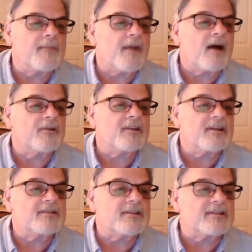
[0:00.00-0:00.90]
out with
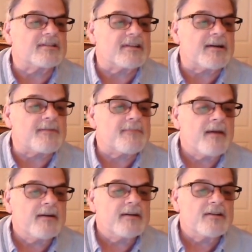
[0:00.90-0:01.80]
these things in it.
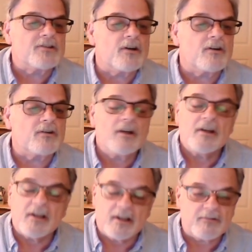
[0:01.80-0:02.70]
So
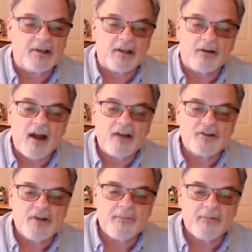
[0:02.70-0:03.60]
when you go out and
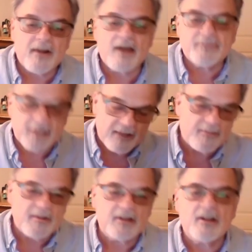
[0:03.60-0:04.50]
shop around, give
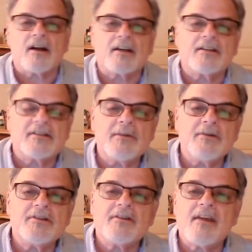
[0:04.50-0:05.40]
them a look. See
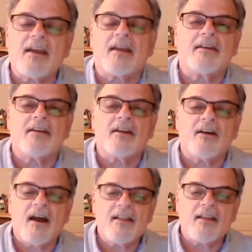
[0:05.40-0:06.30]
what you think. You know,
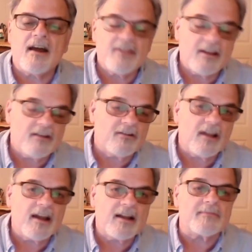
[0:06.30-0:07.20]
I think you'll
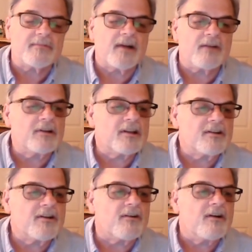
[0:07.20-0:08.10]
like them. I really
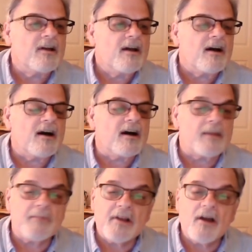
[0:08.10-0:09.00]
do.
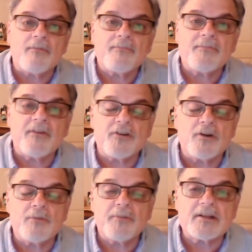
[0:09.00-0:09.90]
Let me know. If you
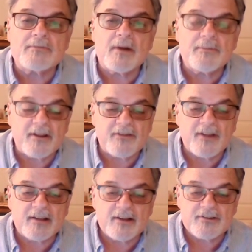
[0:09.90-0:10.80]
do pick some up and you
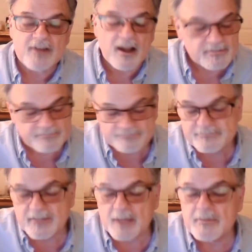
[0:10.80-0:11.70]
think they suck,
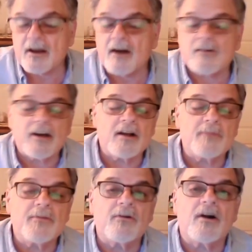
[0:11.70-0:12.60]
let me know. I could
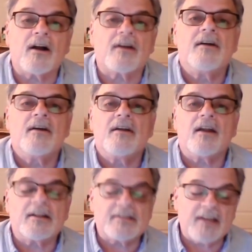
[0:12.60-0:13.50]
be wrong.
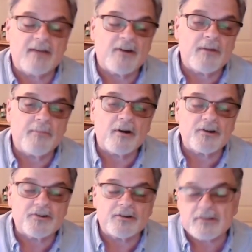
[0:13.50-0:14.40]
Like I say, I'm very
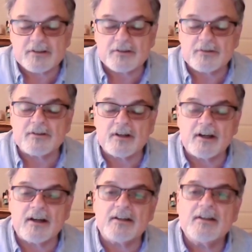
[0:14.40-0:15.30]
partial to